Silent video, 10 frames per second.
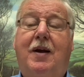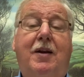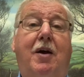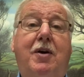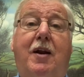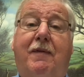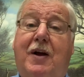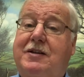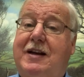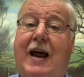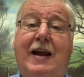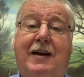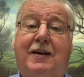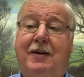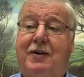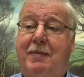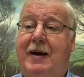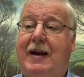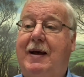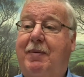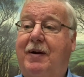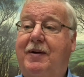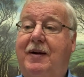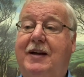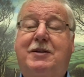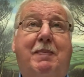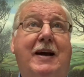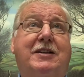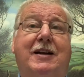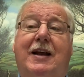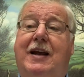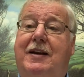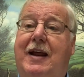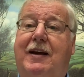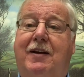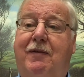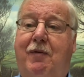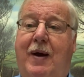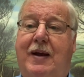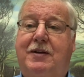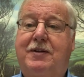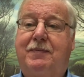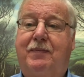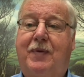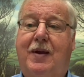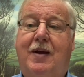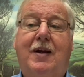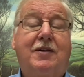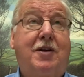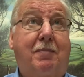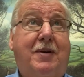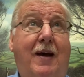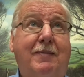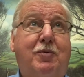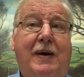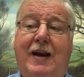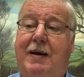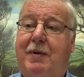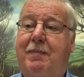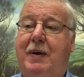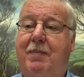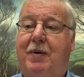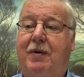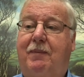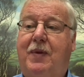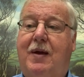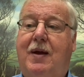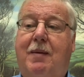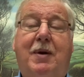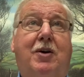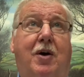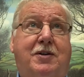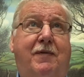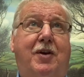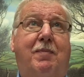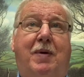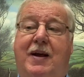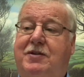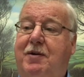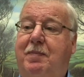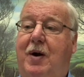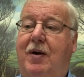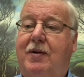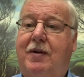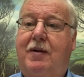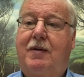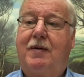Now, none of us like to be labeled, especially in negative ways. Sometimes we label people because of their place of birth.